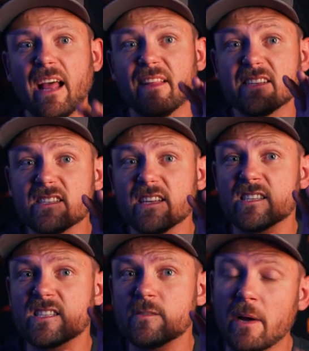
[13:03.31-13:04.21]
This is
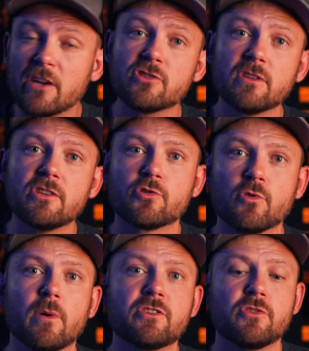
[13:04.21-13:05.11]
especially
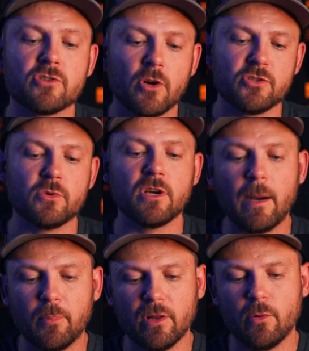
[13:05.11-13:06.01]
true as you start to
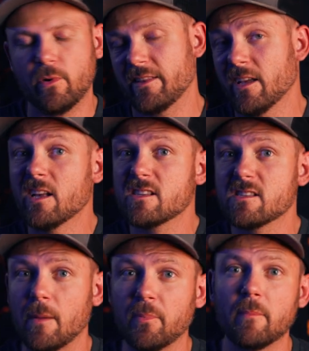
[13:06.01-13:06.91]
couple it with
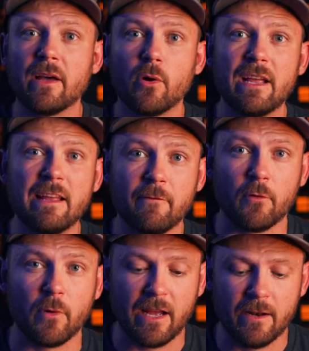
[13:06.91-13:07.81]
supplemental
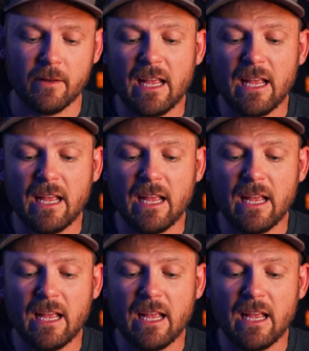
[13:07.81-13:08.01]
infrared,